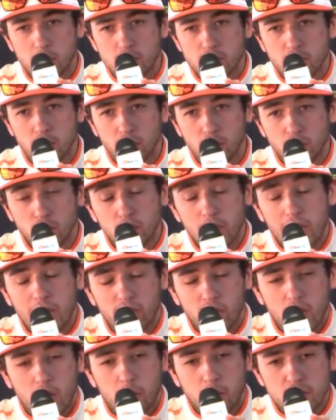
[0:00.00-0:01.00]
Still do have
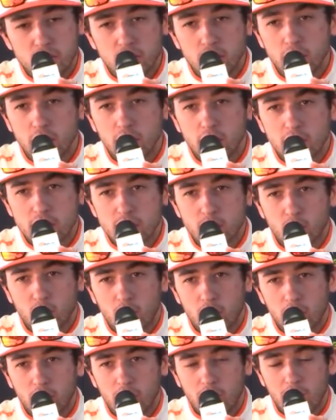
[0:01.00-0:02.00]
an opportunity. It's
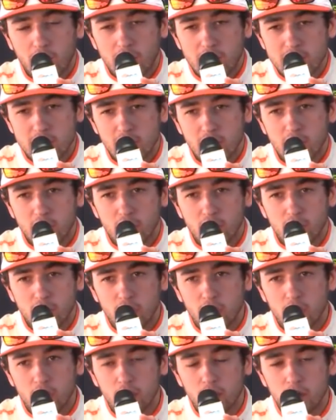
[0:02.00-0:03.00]
more than I could say a year
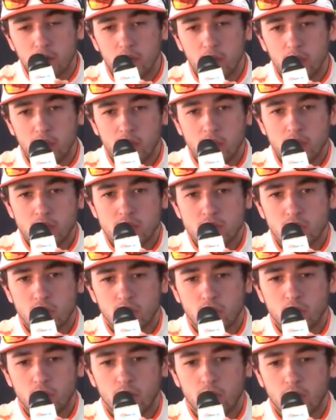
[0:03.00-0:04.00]
ago.
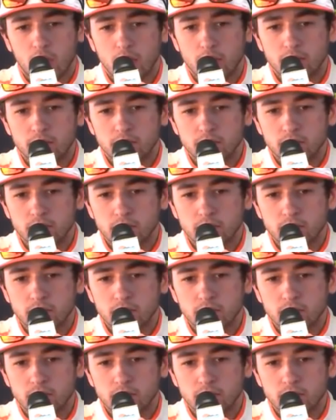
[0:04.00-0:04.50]
So,